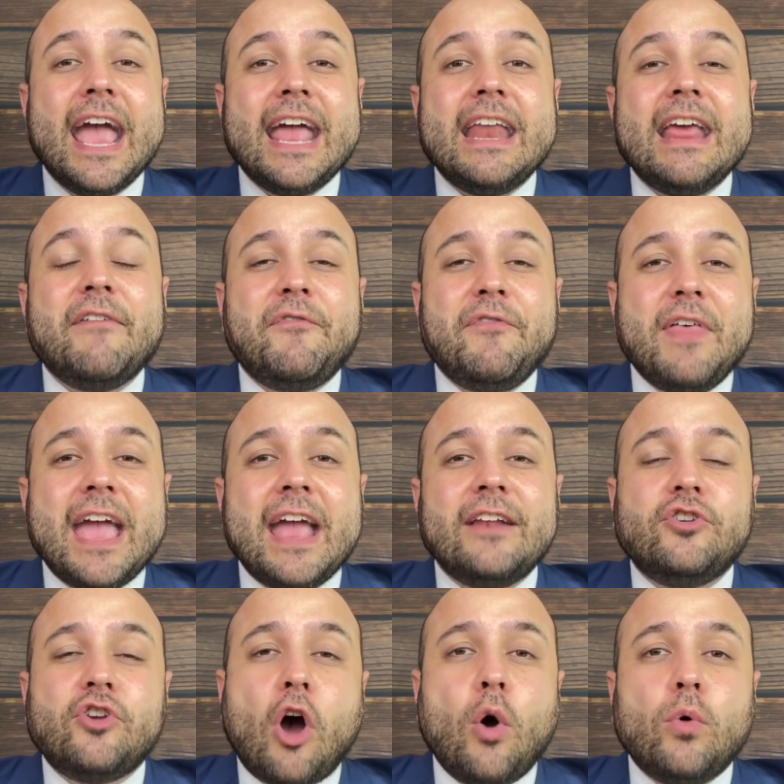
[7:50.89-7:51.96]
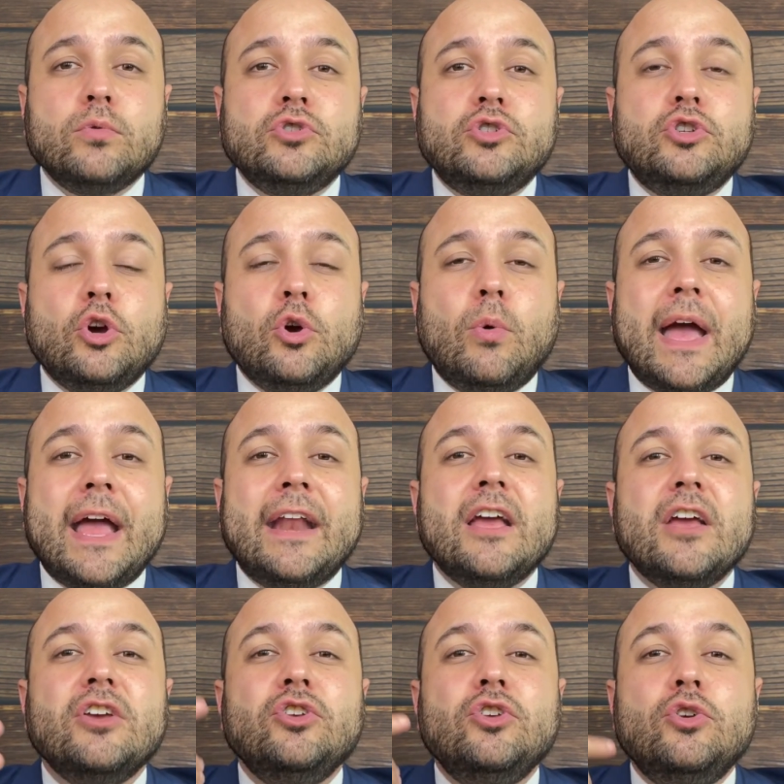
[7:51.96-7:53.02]
And if they don't do it,
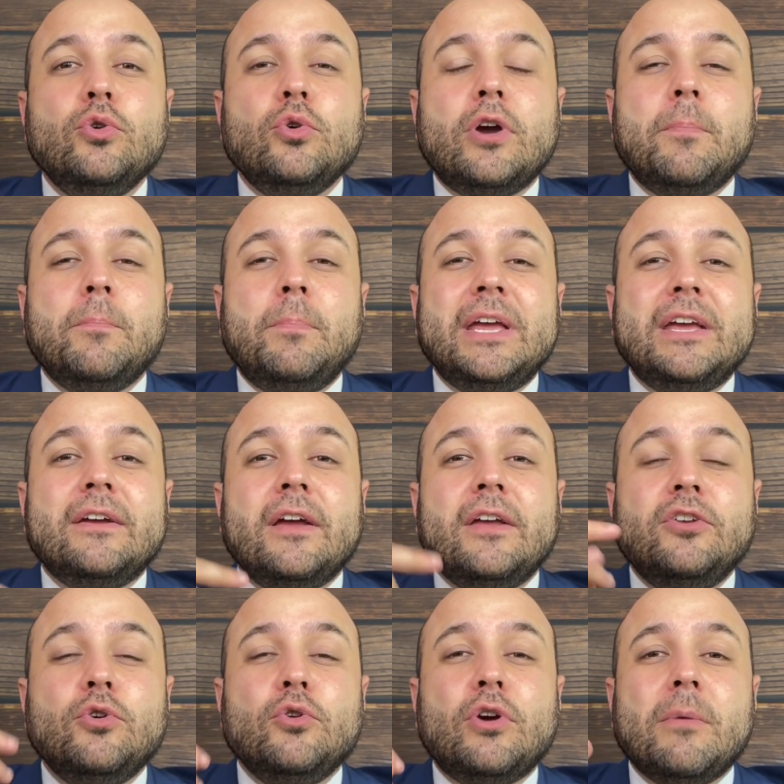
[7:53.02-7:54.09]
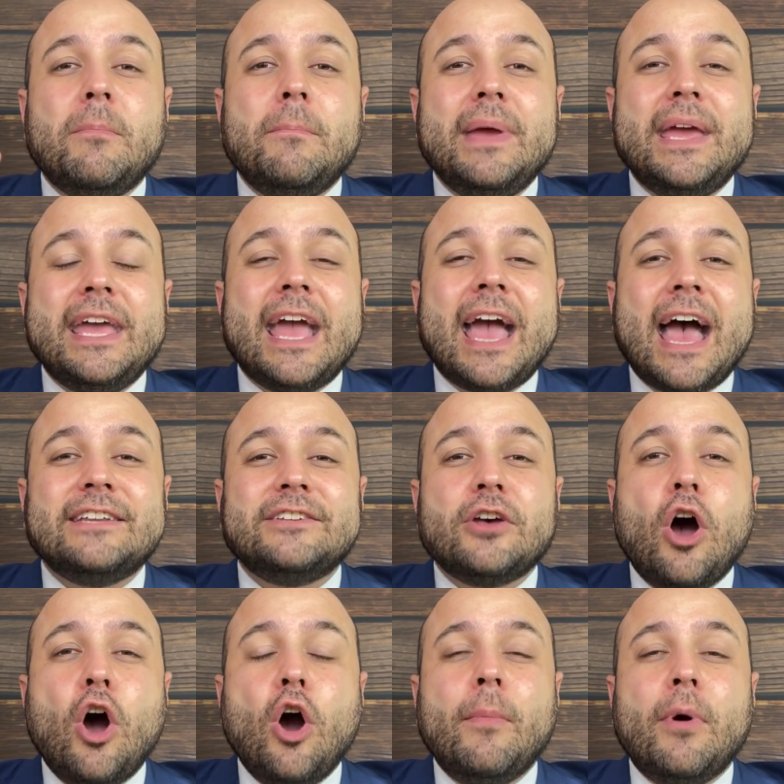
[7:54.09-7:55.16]
you can be as a
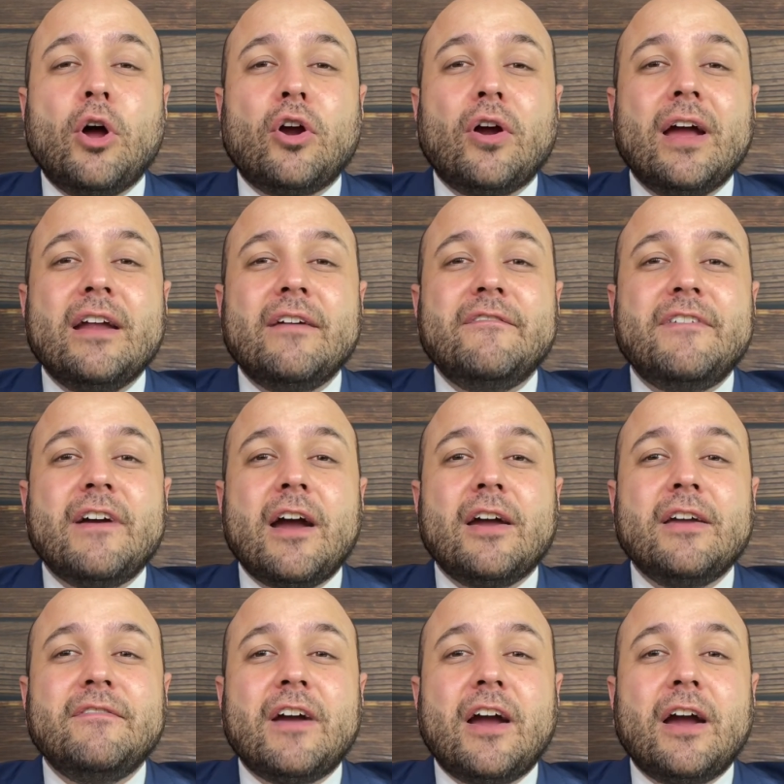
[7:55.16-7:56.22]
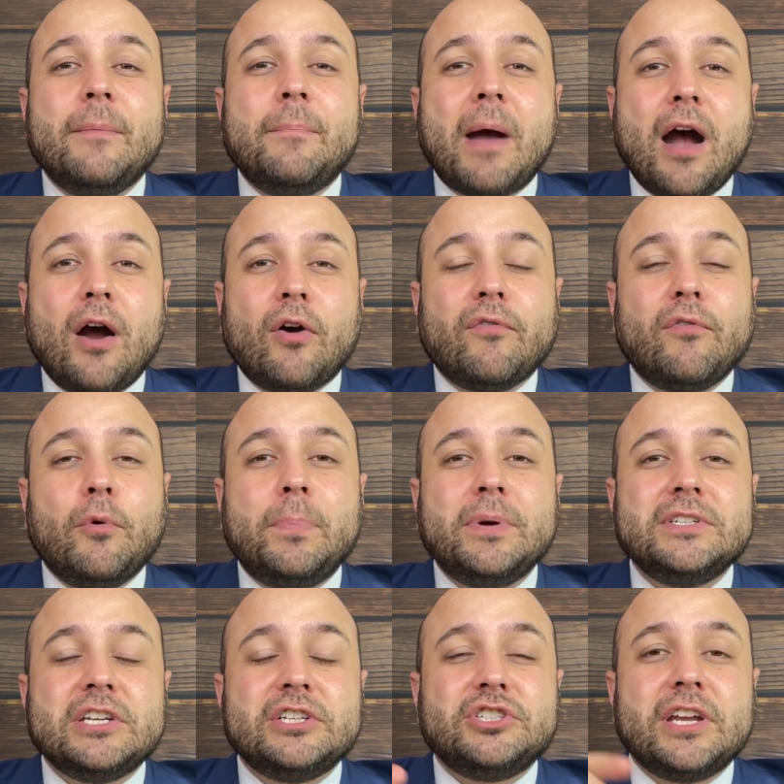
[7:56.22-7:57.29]
homeowner in a very, very powerful
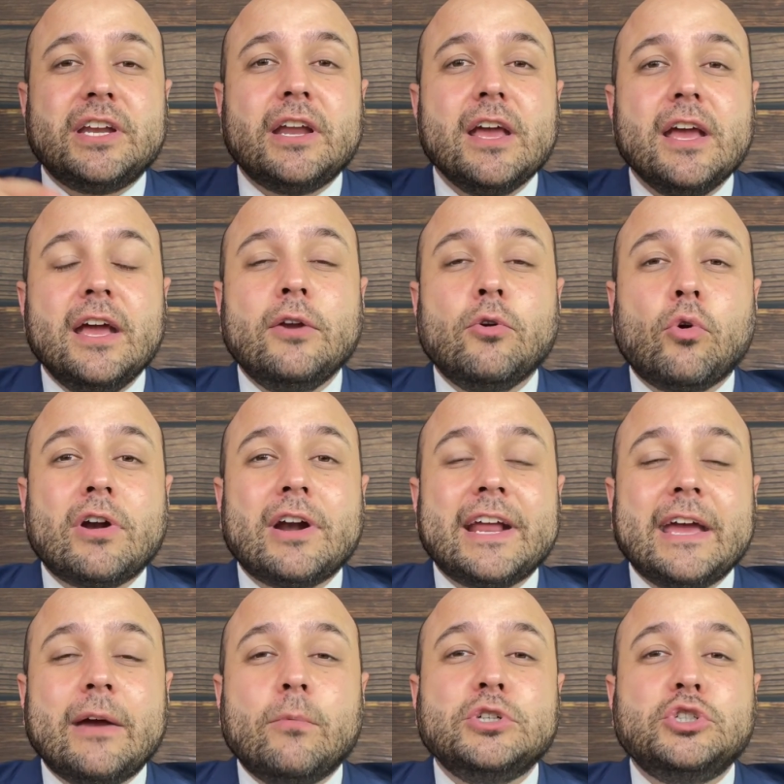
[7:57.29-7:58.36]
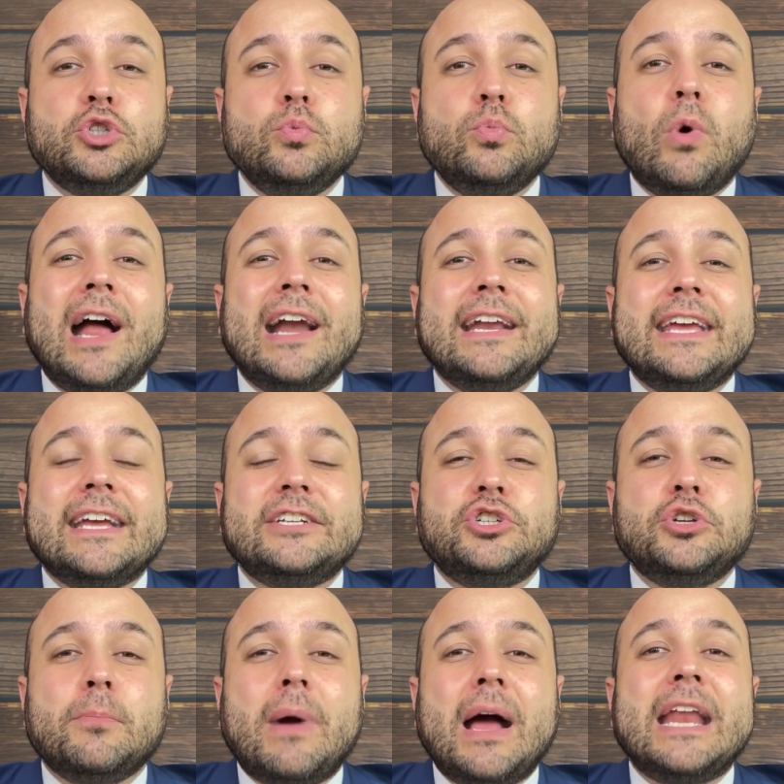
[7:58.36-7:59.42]
position in order to get what you want,
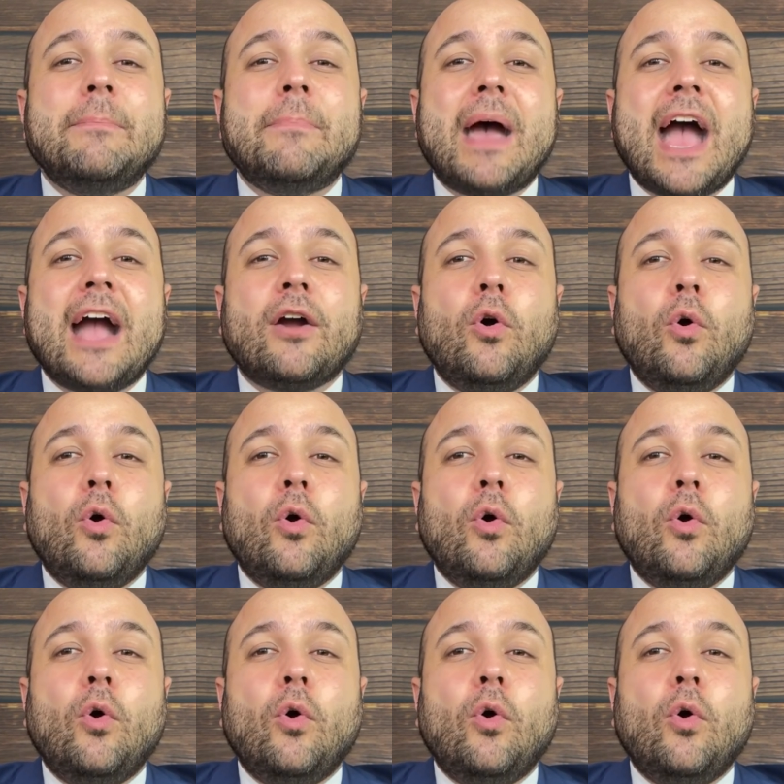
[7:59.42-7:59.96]
get your money back,